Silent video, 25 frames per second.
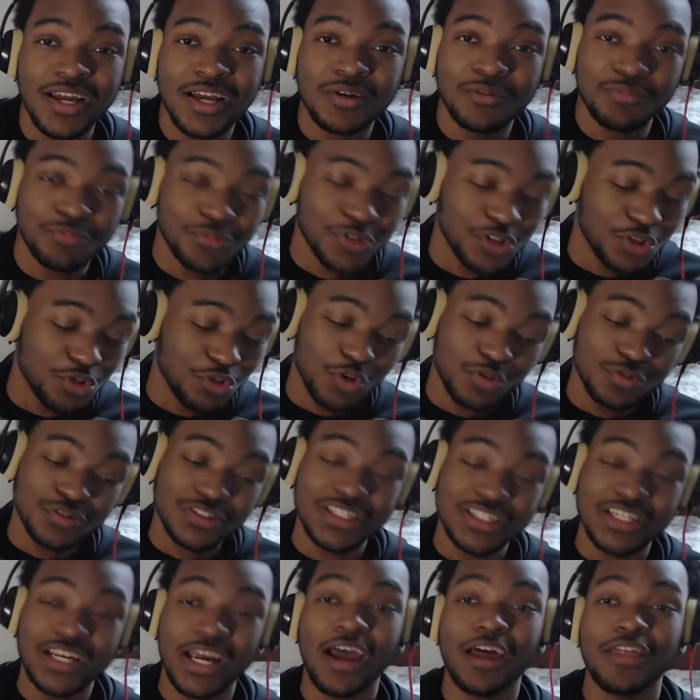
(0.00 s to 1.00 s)
We grow
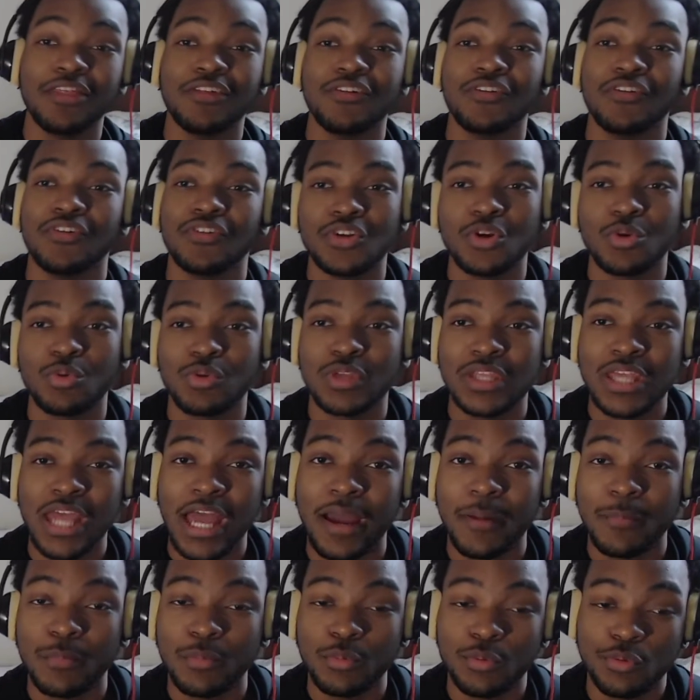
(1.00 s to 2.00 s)
together, no
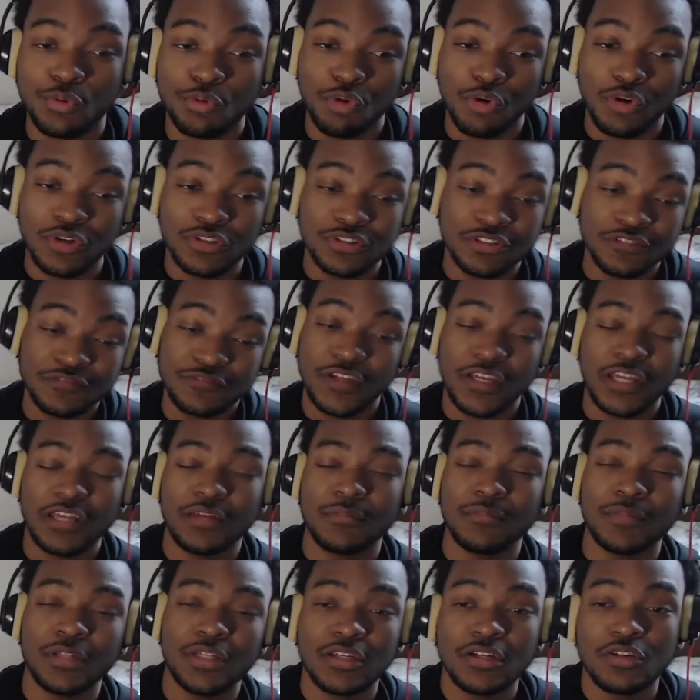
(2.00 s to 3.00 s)
cap. We grow as a
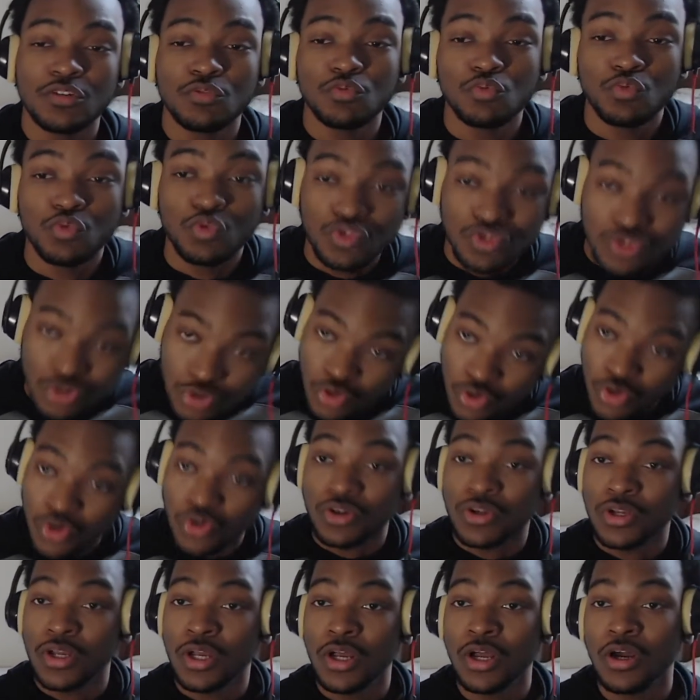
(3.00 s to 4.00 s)
family, real talk,
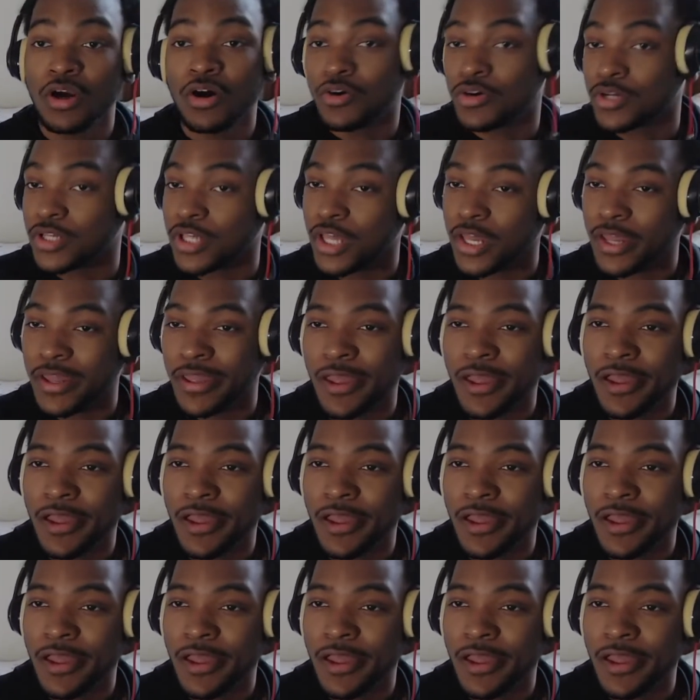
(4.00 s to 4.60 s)
okay?